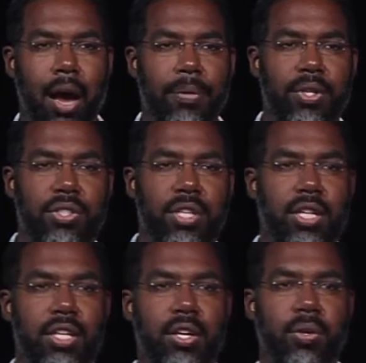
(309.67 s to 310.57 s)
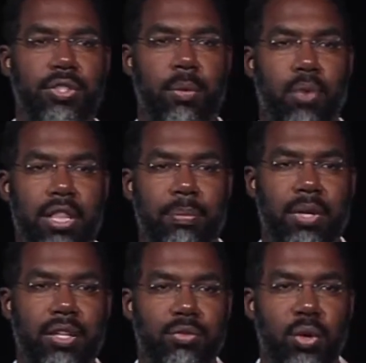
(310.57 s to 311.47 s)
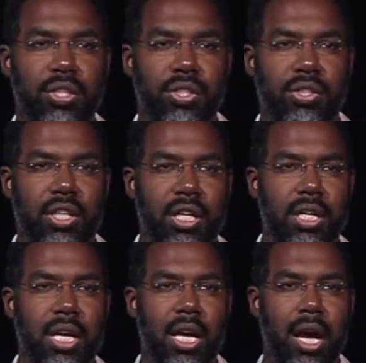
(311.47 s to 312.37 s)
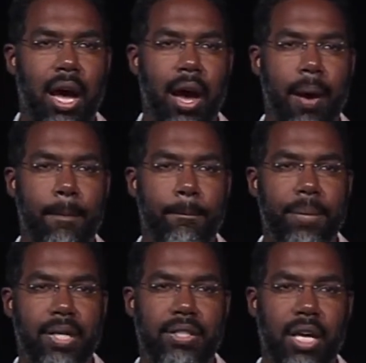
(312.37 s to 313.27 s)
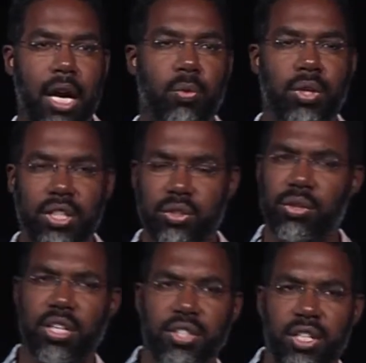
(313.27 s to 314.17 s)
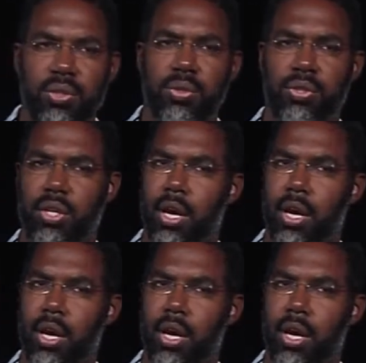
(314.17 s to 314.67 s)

You can see that it goes up right in the middle of 2016, but really sort of continues